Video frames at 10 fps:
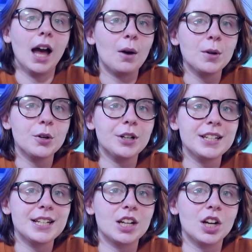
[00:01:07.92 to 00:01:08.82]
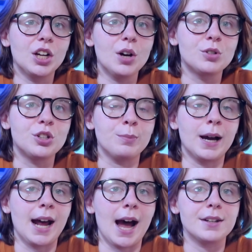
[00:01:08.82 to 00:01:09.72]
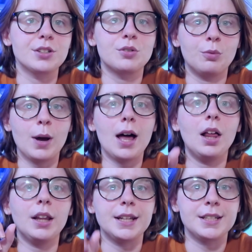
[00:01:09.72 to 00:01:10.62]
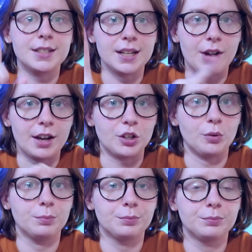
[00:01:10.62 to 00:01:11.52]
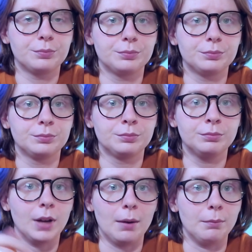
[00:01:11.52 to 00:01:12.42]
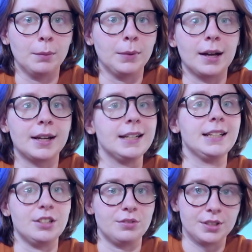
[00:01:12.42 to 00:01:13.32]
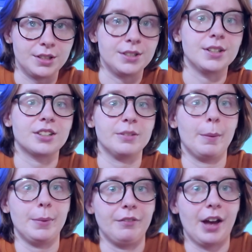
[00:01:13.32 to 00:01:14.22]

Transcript: How are you going to take on Ghost, you might ask? Well, it is a vacuum. I'm not kidding, he sucks him up in a